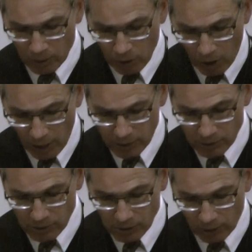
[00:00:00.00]

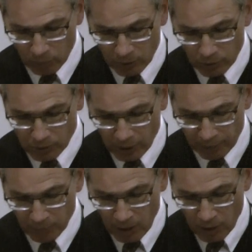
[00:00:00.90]
causes someone who
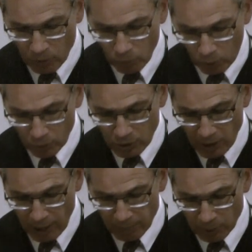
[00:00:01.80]
said, woe to
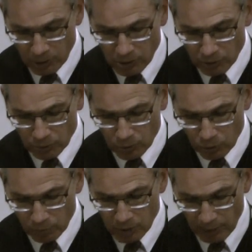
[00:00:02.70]
that person through
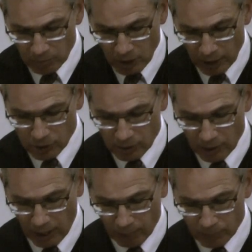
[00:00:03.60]
whom temptation
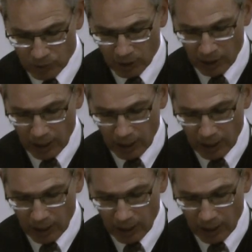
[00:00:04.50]
comes.